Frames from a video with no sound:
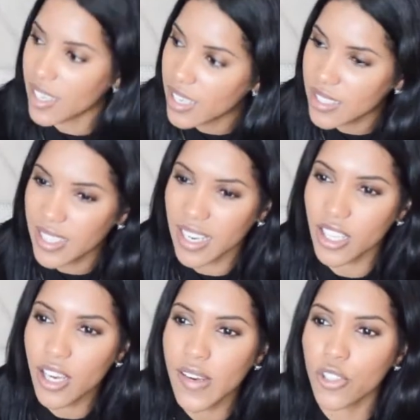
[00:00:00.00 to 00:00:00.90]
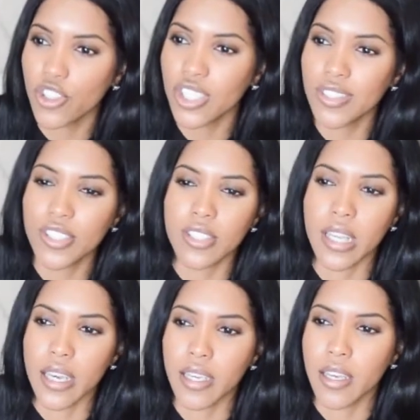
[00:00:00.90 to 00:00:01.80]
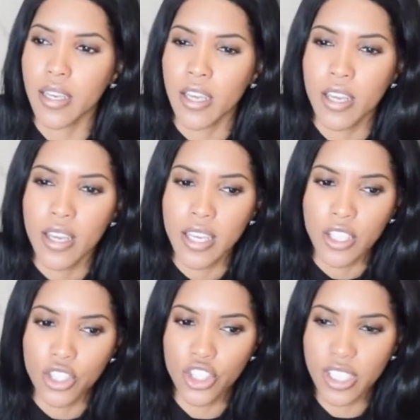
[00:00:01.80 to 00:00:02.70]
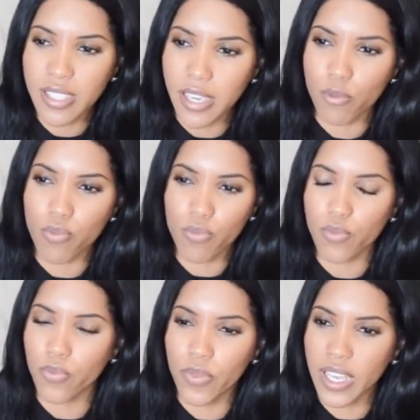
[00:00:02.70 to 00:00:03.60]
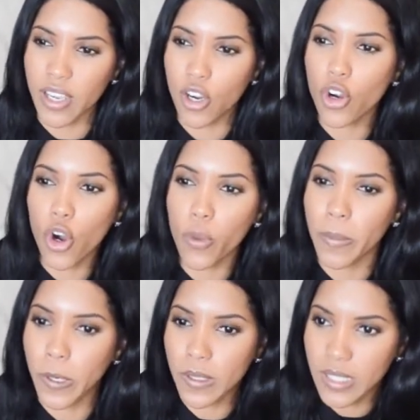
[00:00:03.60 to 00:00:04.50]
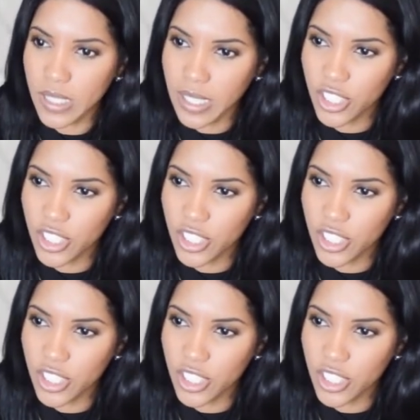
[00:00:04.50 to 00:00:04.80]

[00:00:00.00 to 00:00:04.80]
Yes, and I love how she's like her own person.